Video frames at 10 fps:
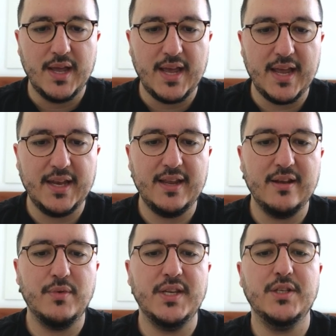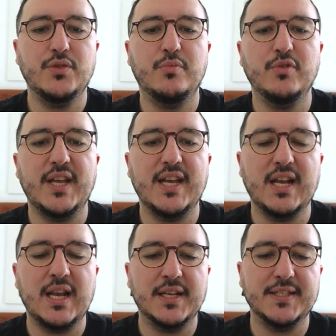And here we need to put a
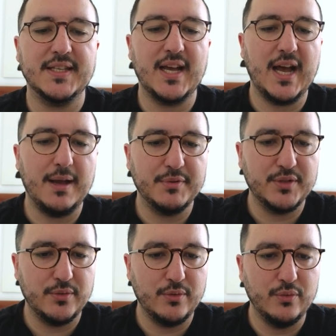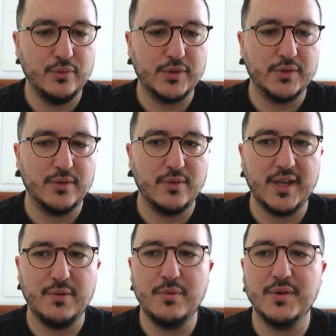class absolute,
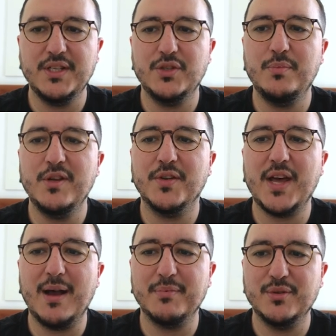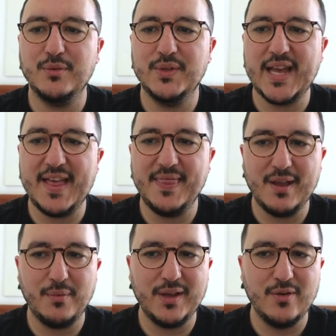okay? We want it to be on absolute. And
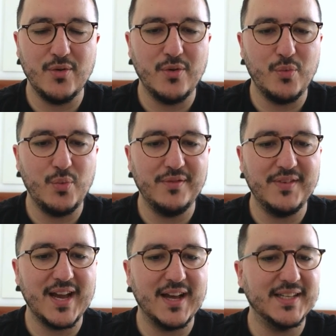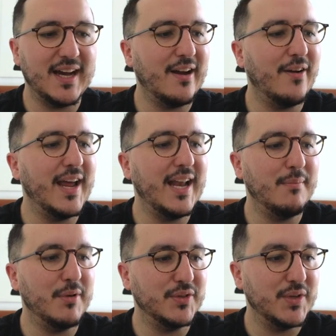there we go, we've got our
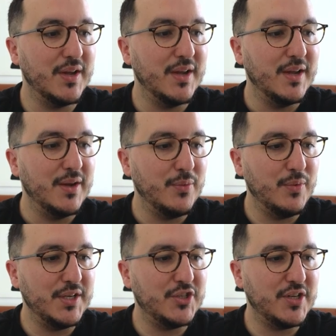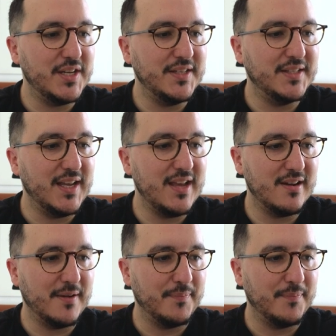element, which is here.